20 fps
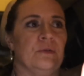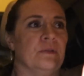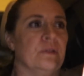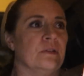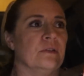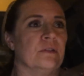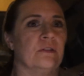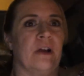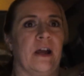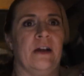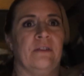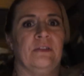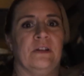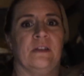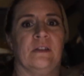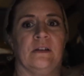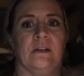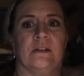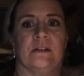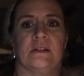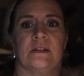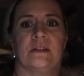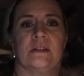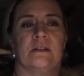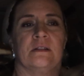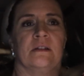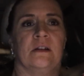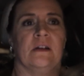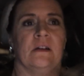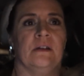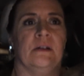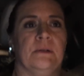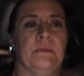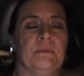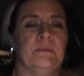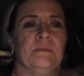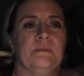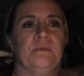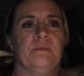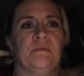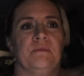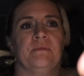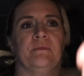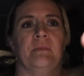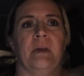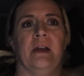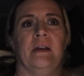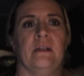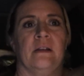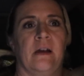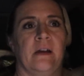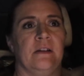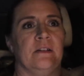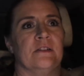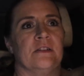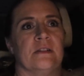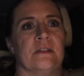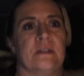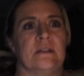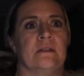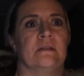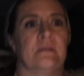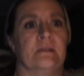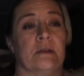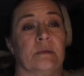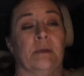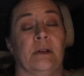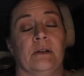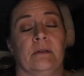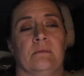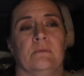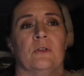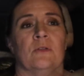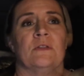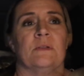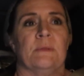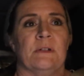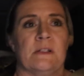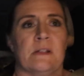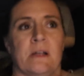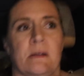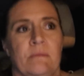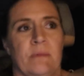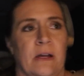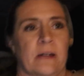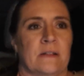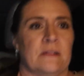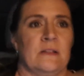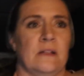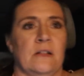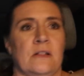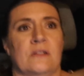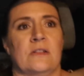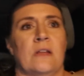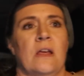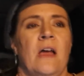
little crafty things meant I just spent most of my time backstage.